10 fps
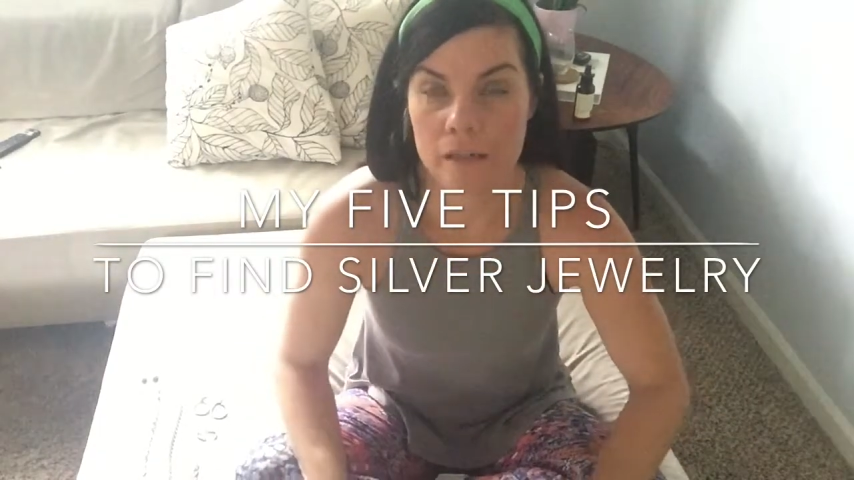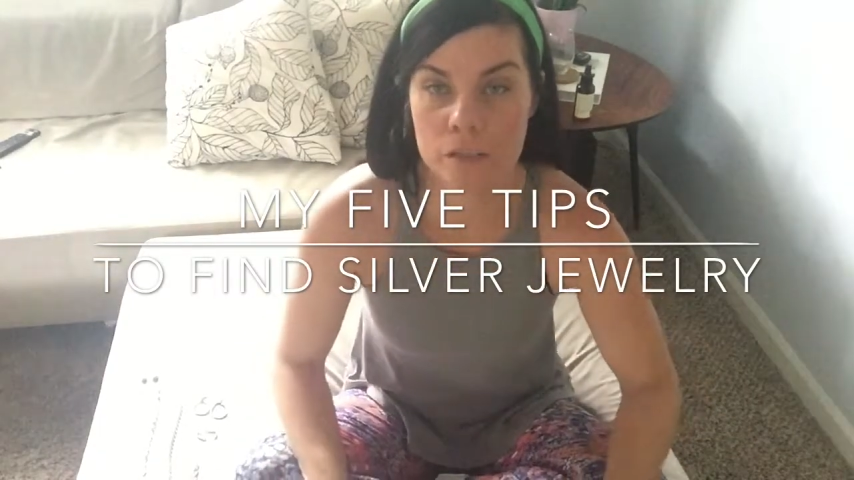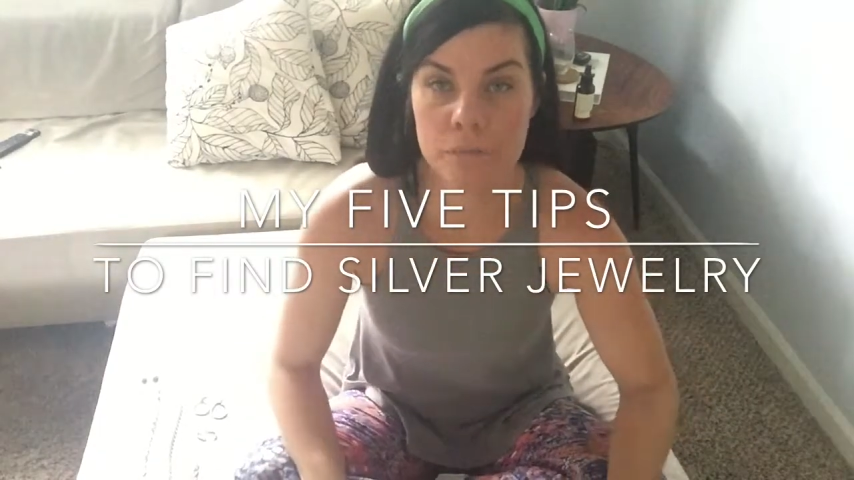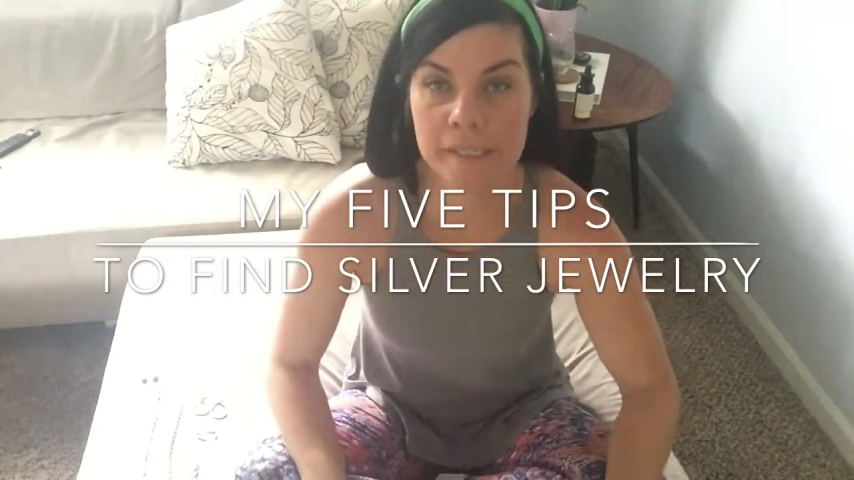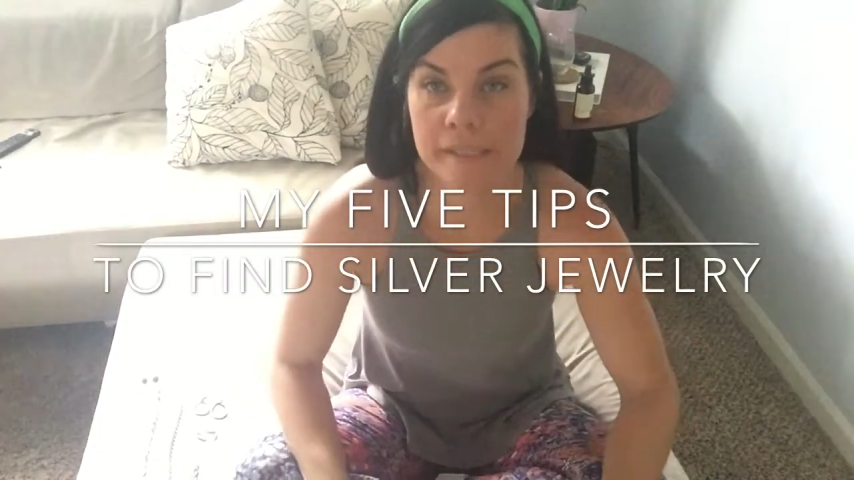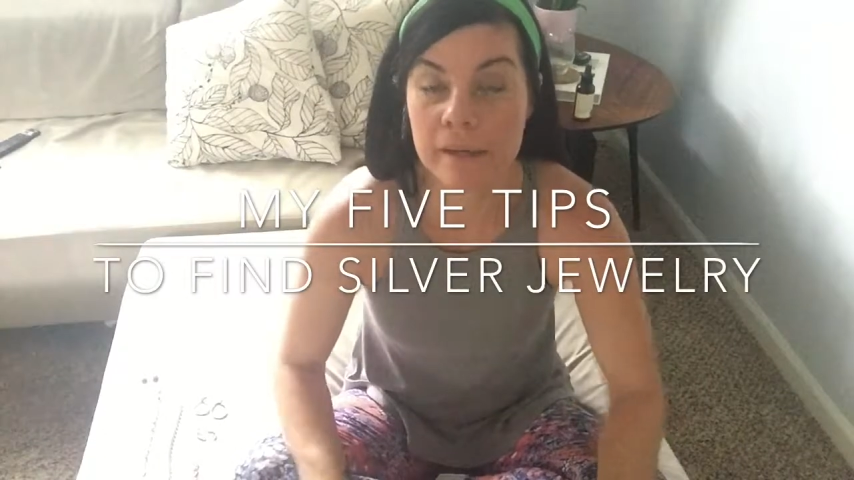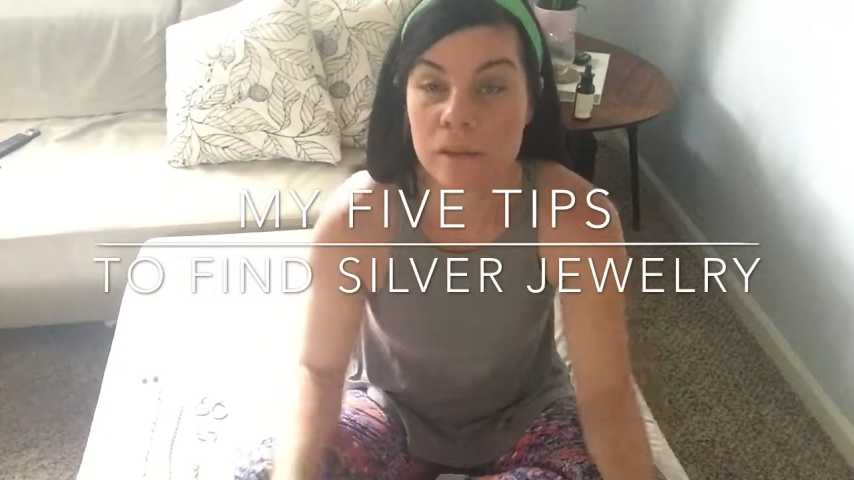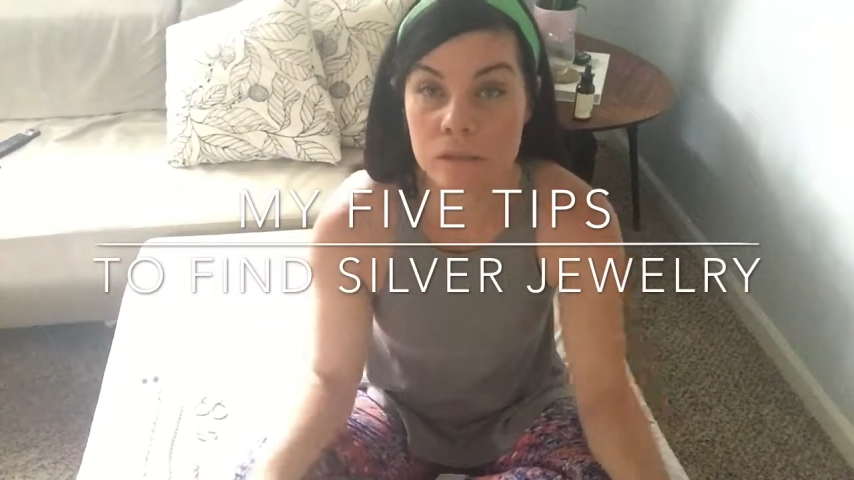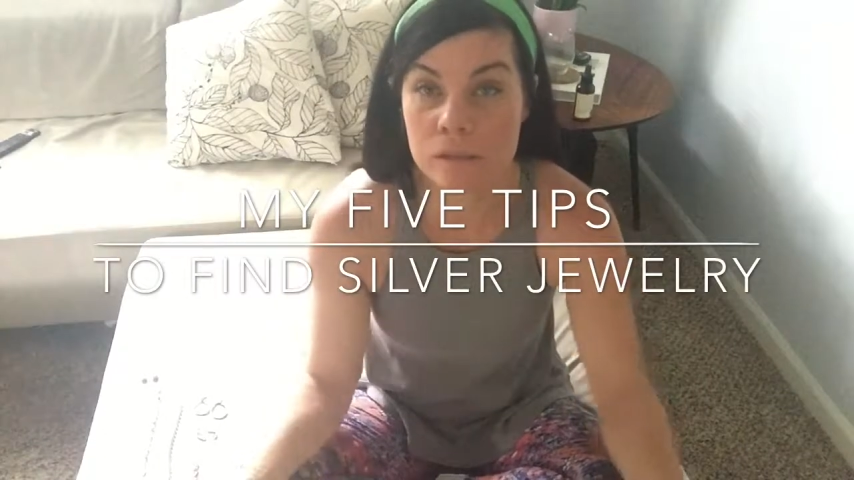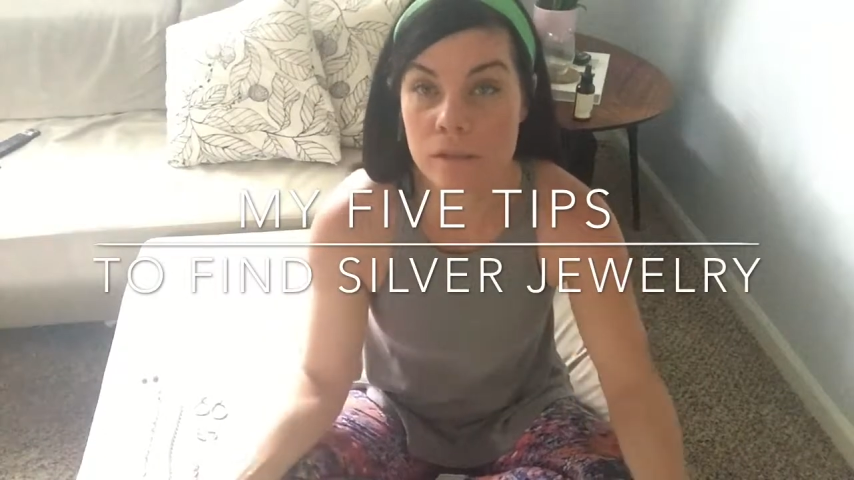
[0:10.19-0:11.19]
to
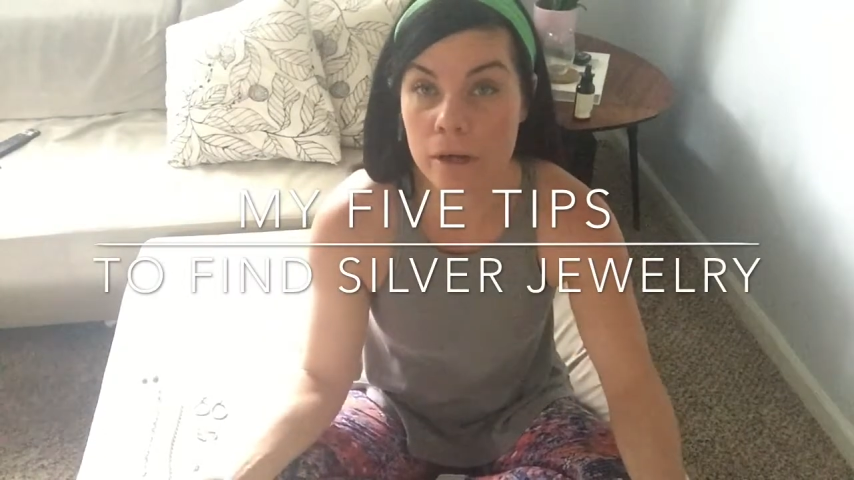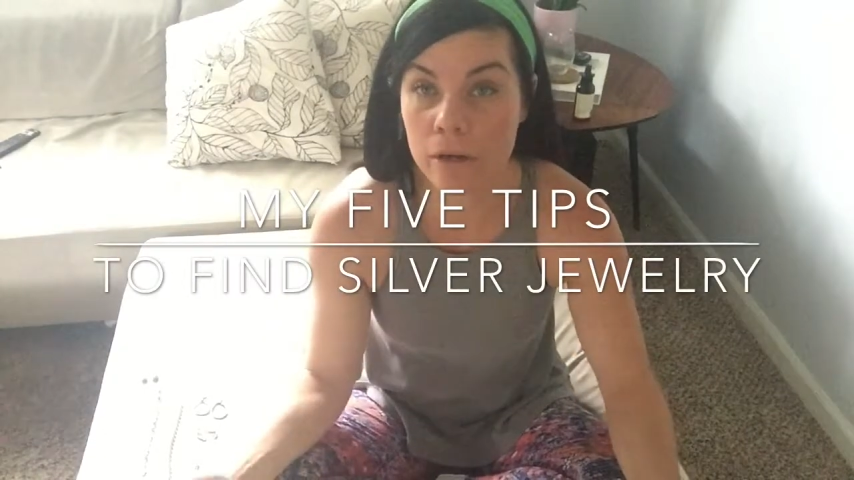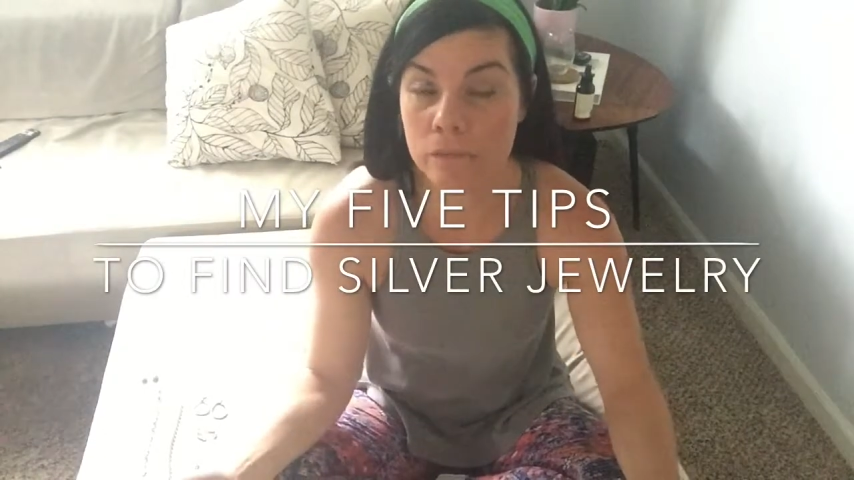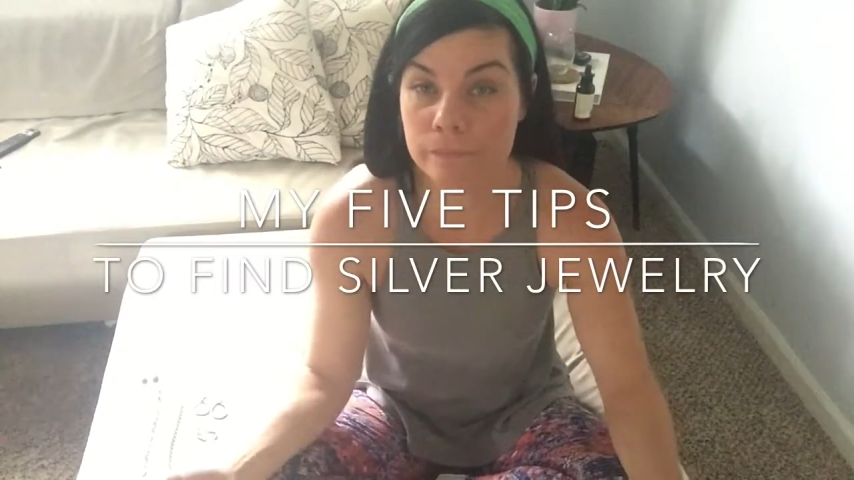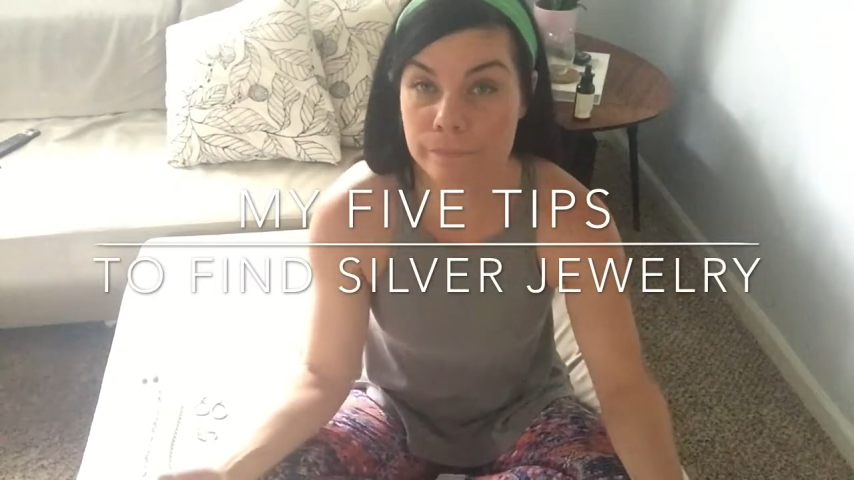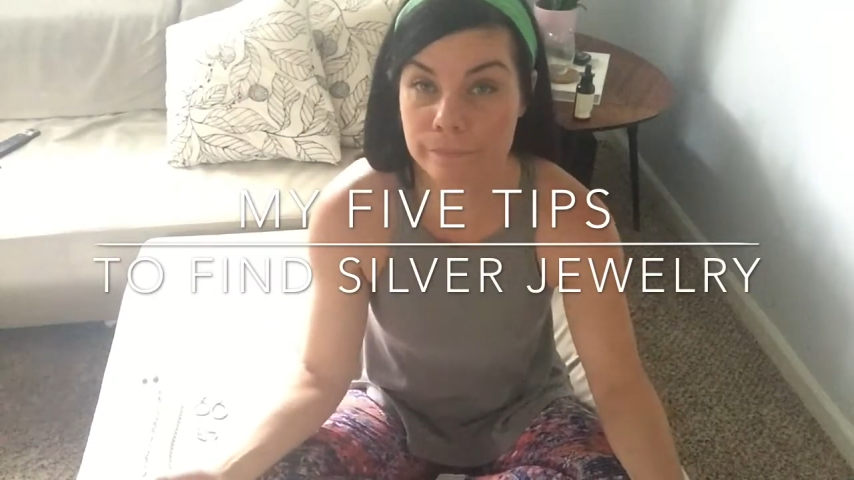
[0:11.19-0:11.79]
resell. So